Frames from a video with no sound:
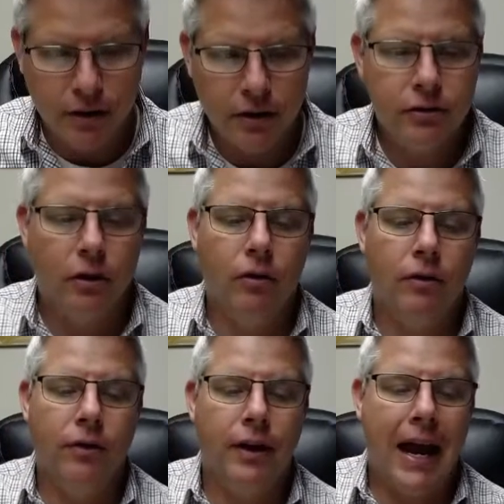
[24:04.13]
So
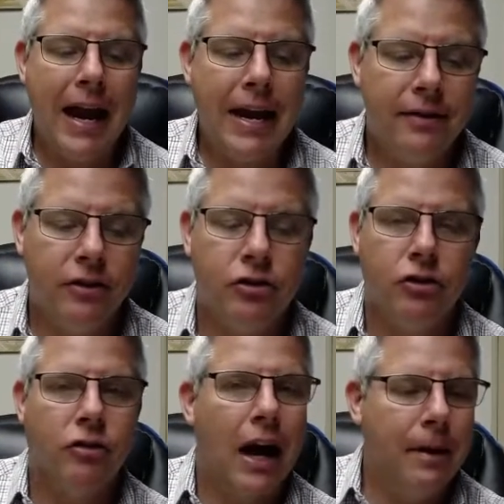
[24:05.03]
the eighth is
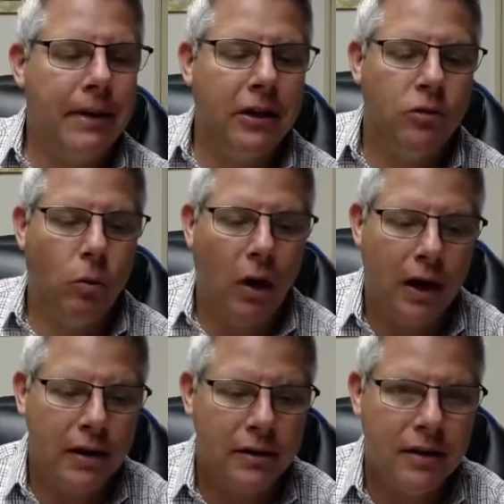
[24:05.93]
described as
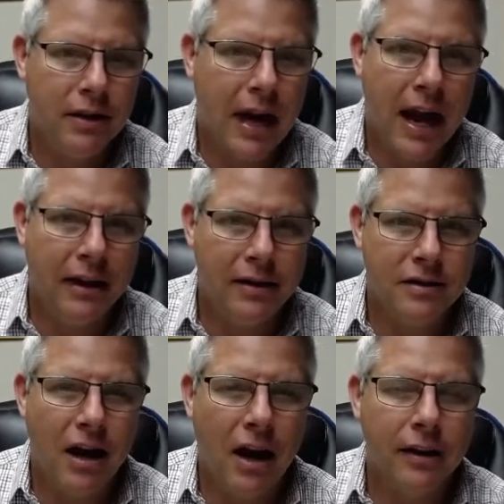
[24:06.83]
was and is
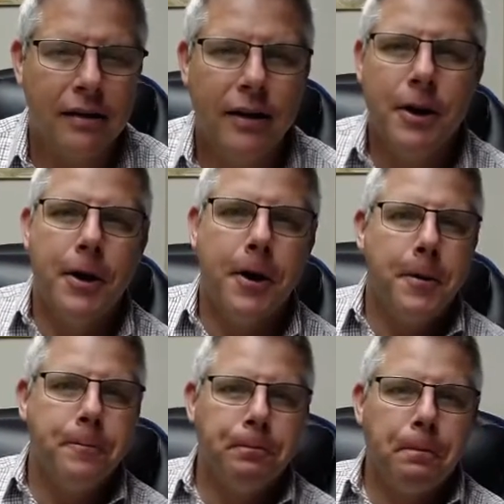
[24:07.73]
not.
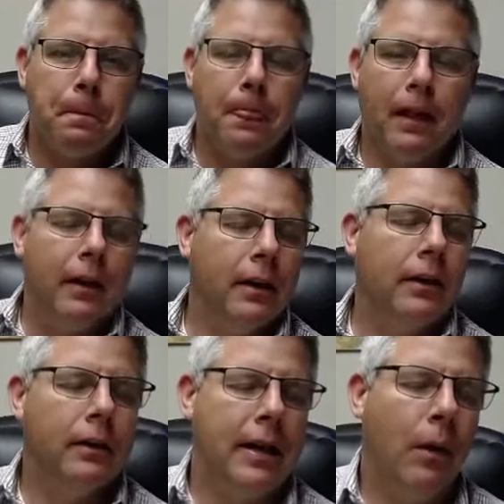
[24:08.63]

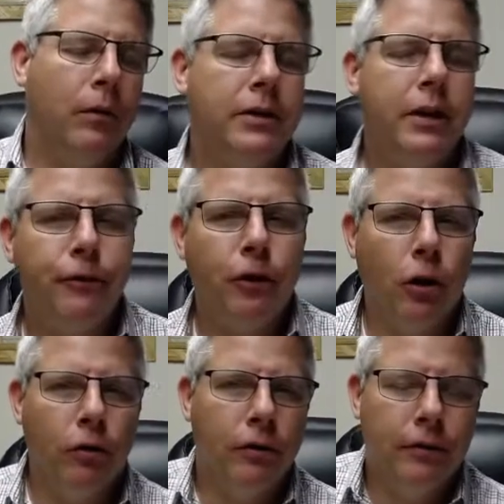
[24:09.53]
Now what's
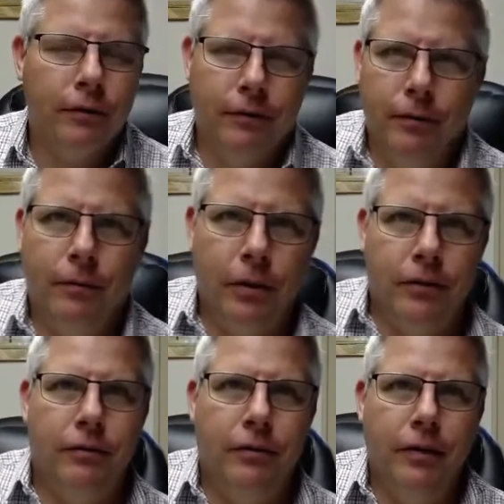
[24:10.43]
difficult
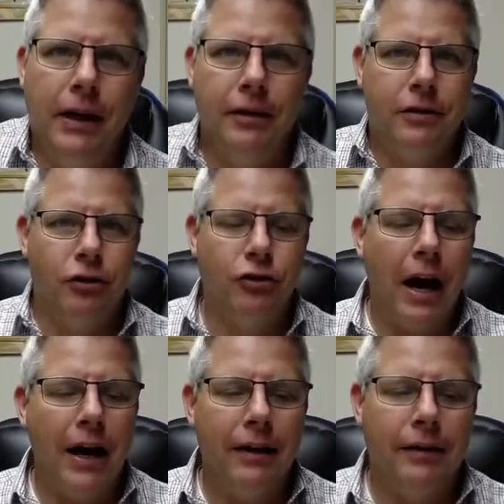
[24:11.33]
is to
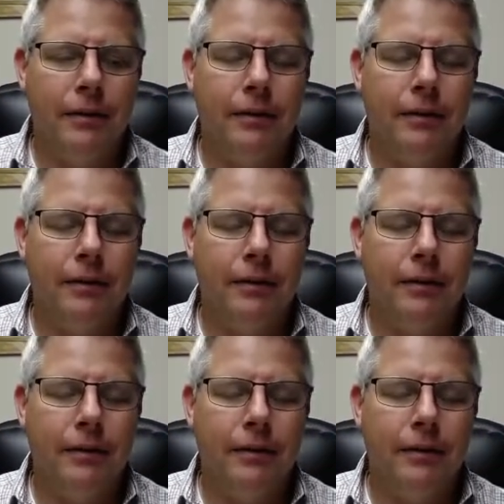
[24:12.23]
try and